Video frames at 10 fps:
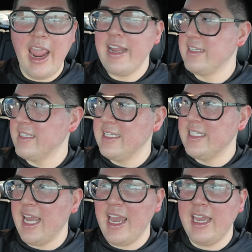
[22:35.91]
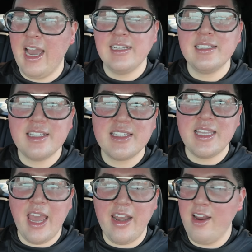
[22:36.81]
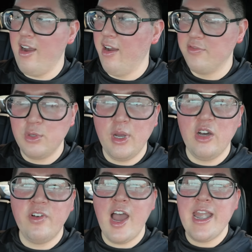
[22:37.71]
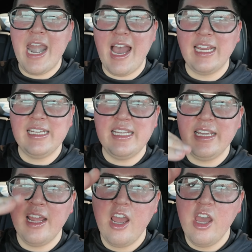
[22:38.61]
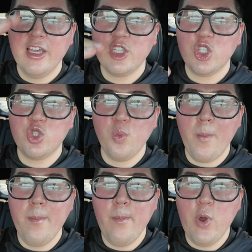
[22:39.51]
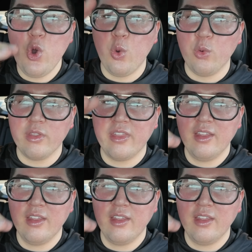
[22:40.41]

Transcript: And today I did a set of 12 on 90, smooth,